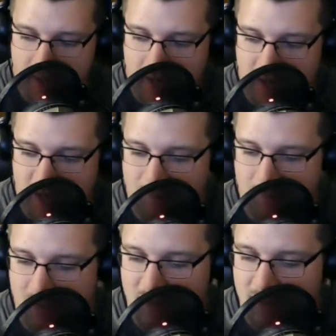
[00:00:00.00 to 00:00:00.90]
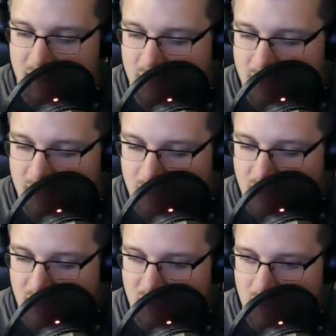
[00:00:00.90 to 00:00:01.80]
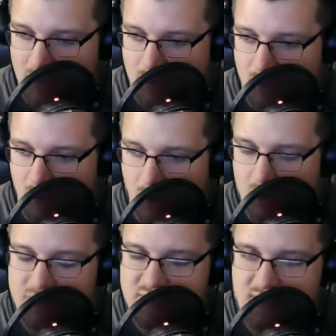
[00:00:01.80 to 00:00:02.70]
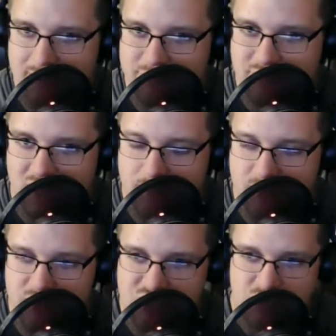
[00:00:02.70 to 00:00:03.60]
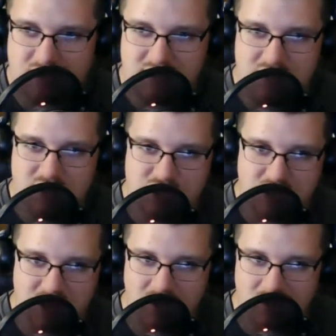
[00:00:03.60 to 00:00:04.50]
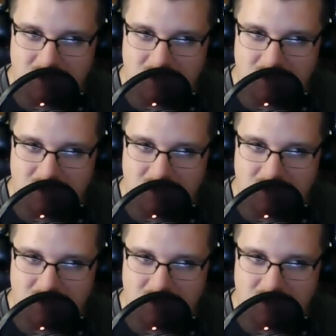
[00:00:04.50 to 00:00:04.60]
Um, all of these games are getting pushed towards next year.